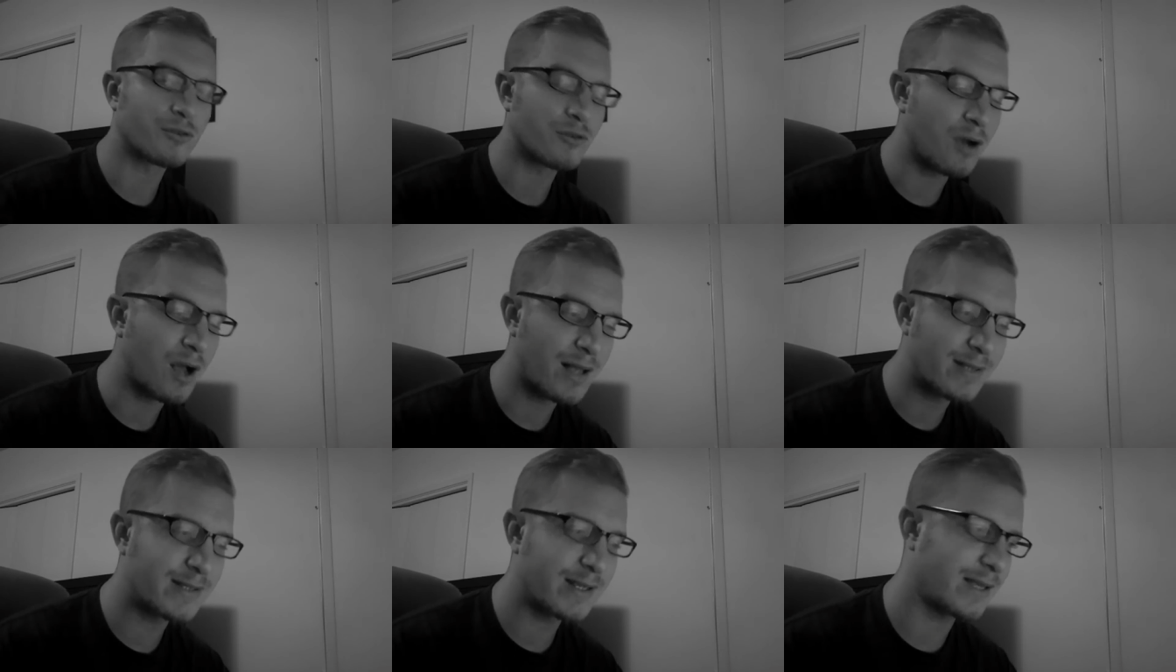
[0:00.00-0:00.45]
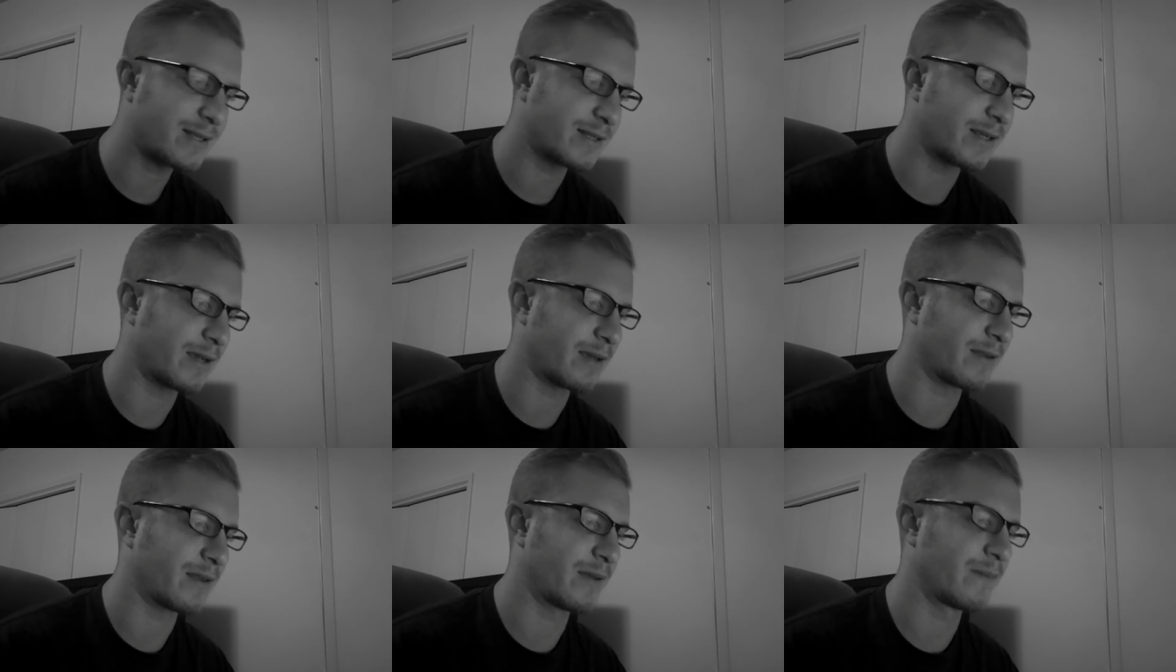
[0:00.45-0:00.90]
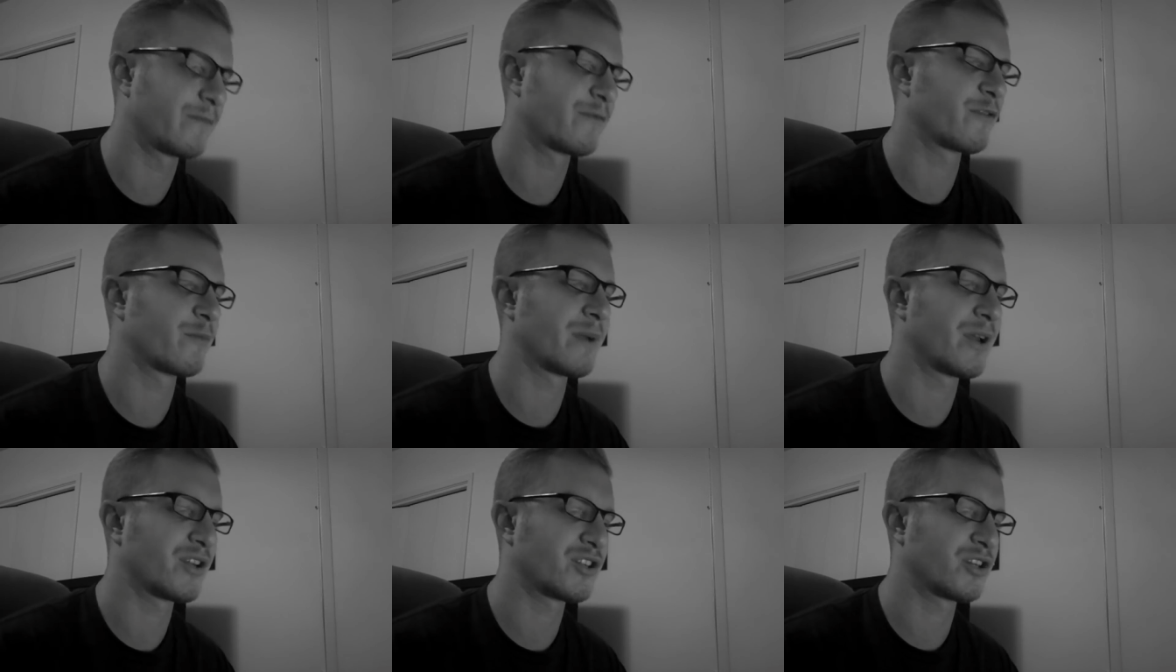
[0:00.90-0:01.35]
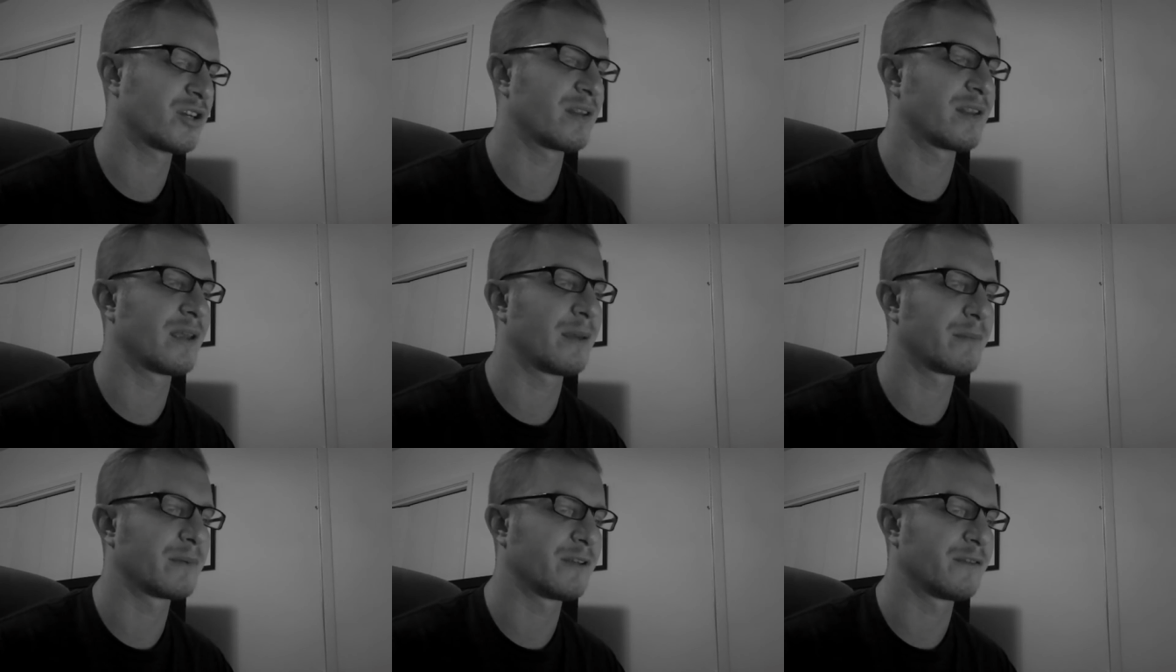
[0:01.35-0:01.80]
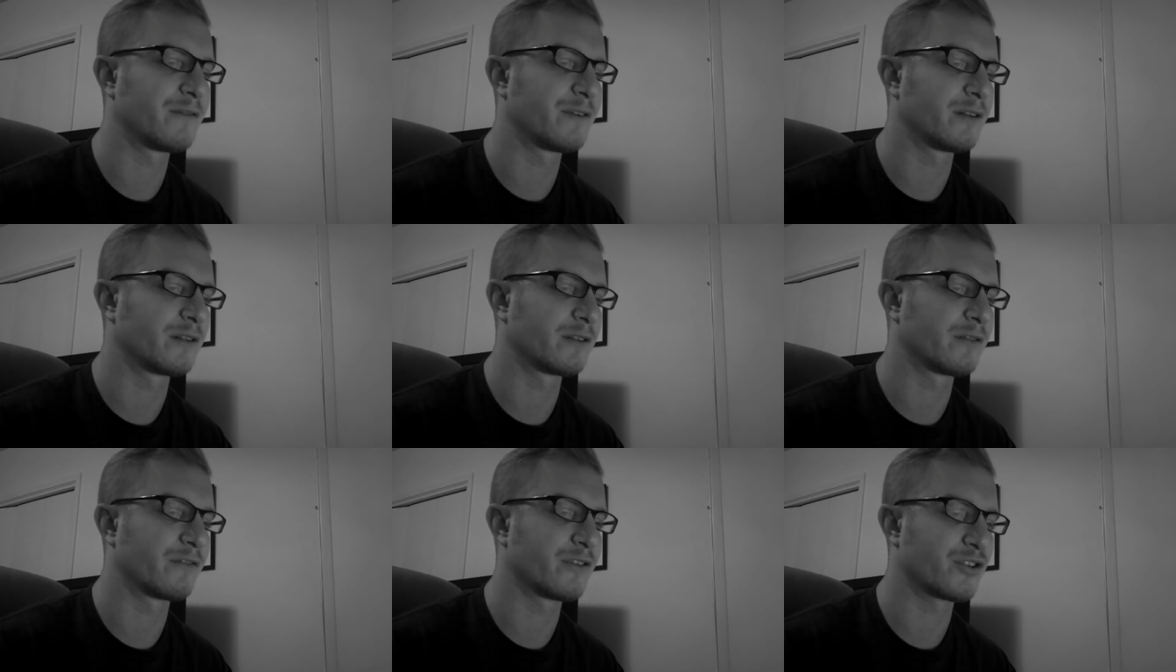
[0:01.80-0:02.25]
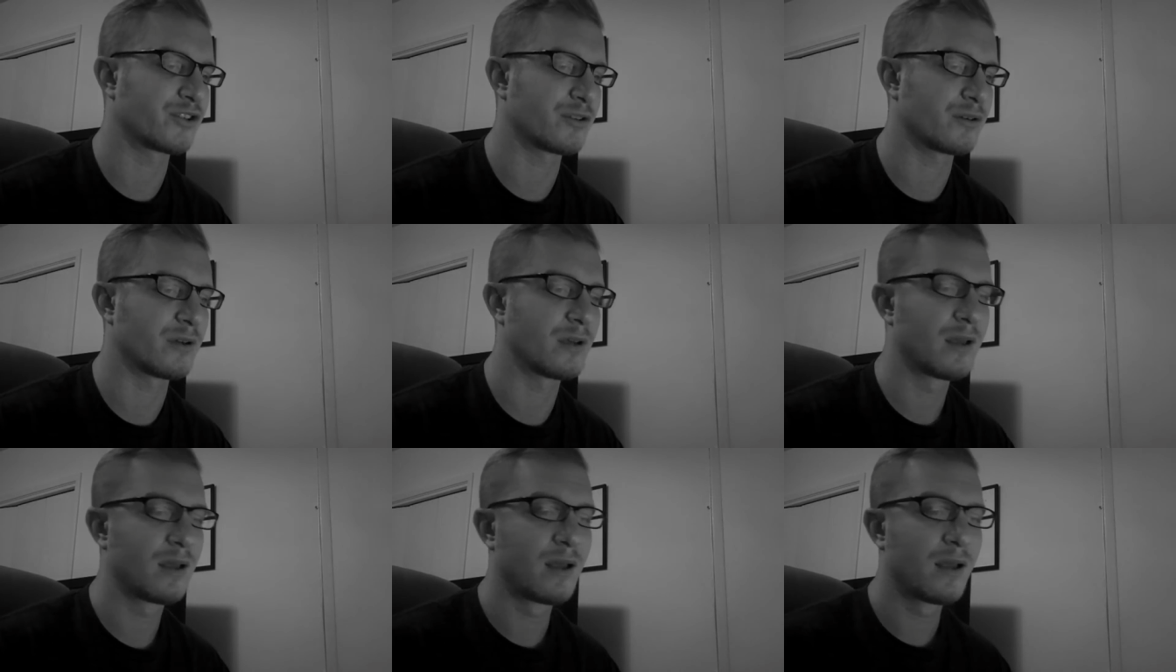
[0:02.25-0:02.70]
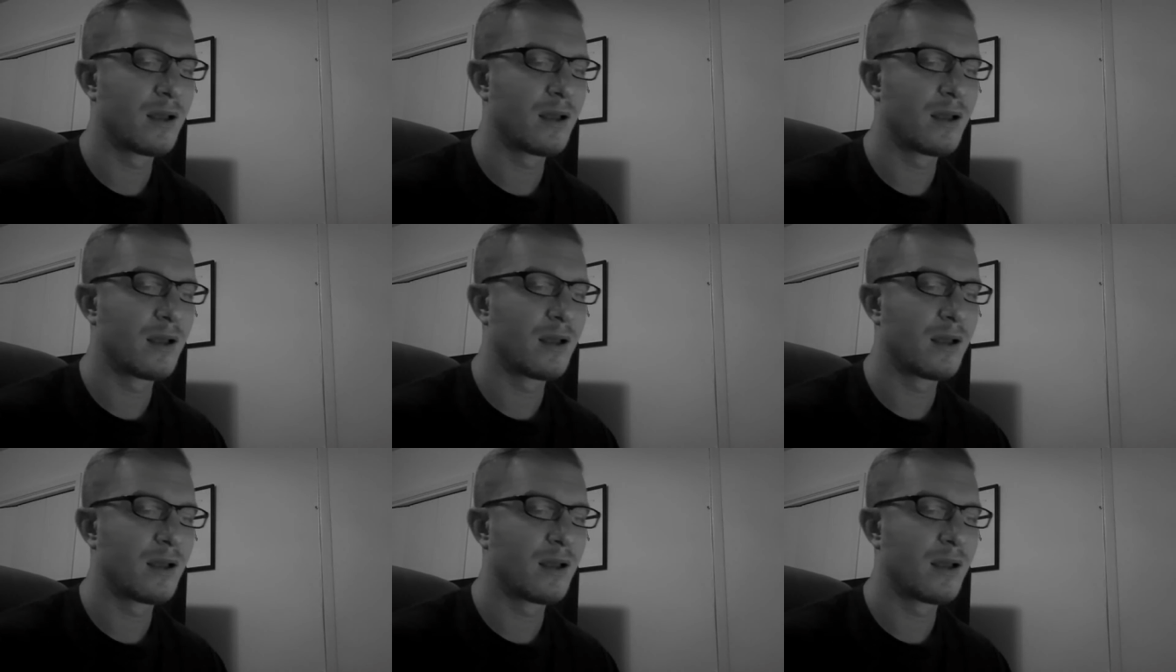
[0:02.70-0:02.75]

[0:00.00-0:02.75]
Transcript: processing the information in the empty field of vision.